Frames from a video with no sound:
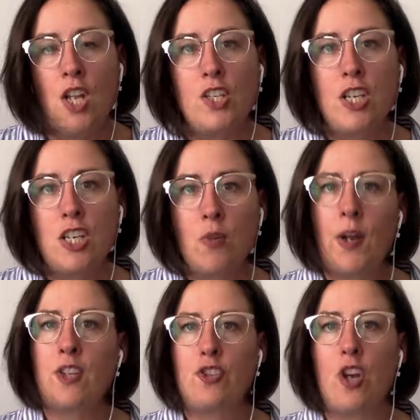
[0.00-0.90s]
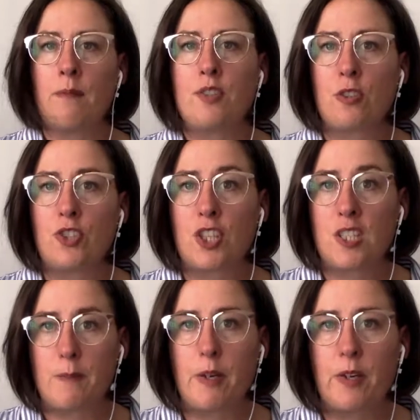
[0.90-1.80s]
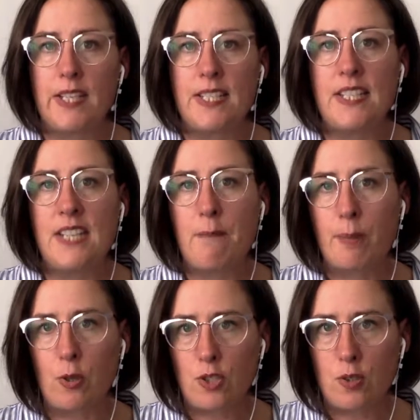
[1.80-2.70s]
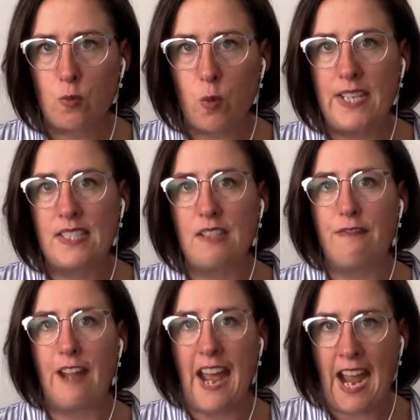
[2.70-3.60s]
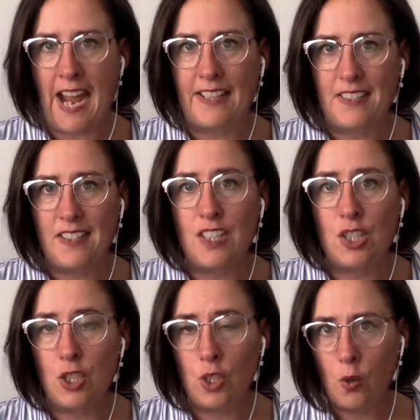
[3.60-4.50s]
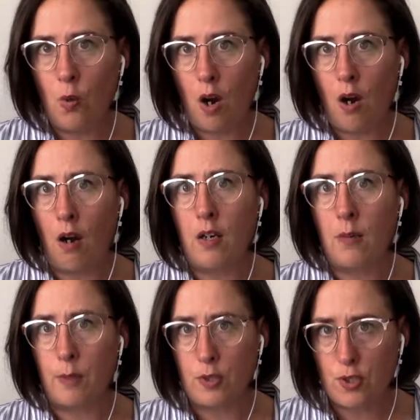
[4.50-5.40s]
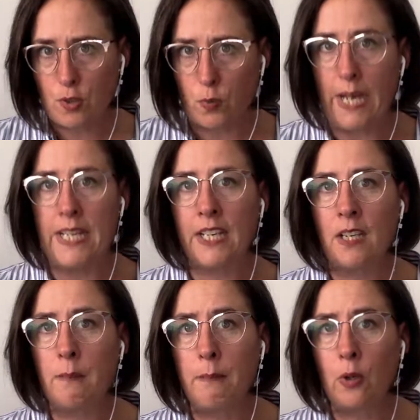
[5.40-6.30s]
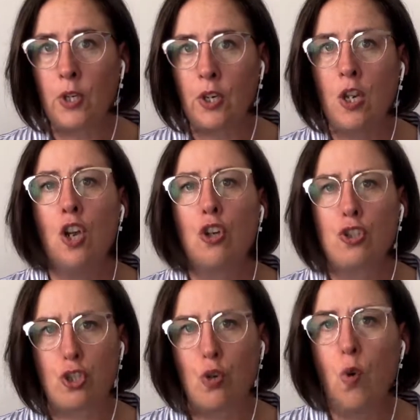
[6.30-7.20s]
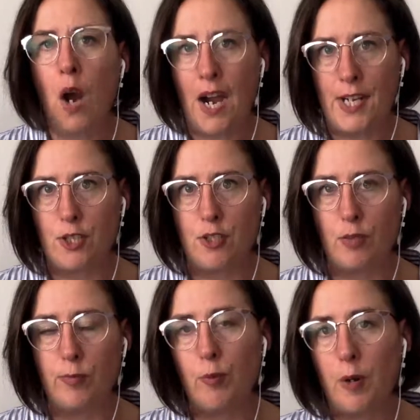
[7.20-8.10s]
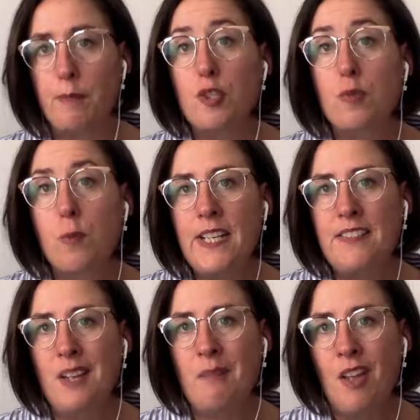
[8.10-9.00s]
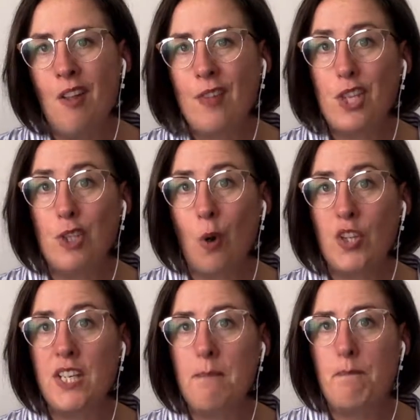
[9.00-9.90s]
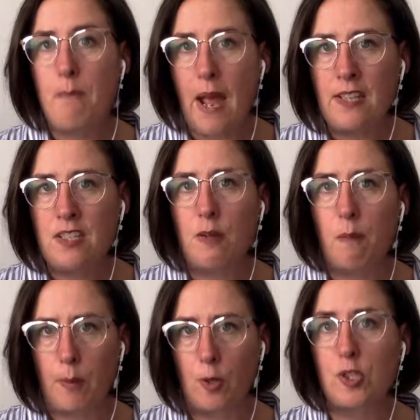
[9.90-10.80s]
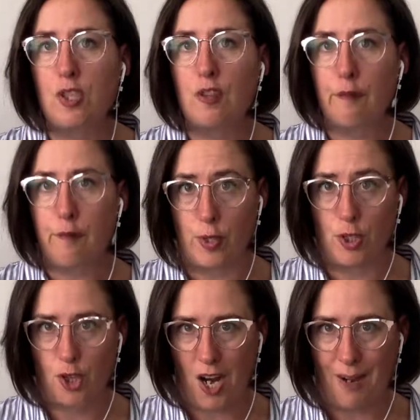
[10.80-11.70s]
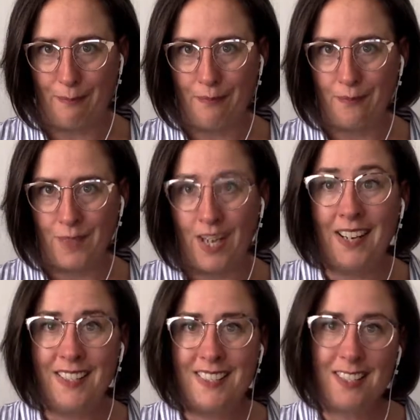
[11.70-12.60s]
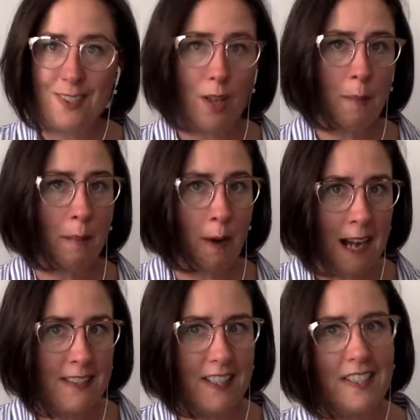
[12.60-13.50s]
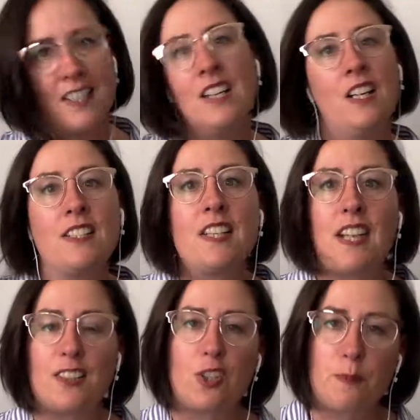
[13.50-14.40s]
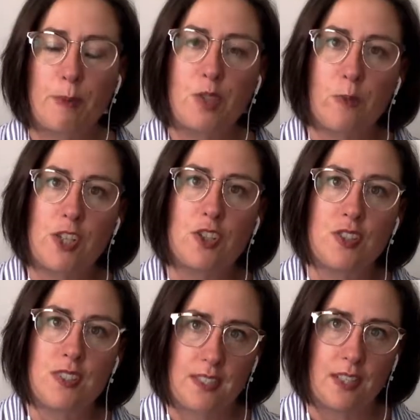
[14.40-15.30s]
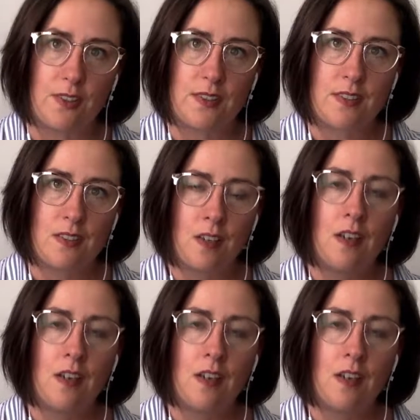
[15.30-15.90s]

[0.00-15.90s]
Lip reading: The U.S. job search experience is a persuasive act. You are persuading an employer to hire you. You are persuading them that you are the best person for the job. And it takes a lot of practice to get those persuasion skills.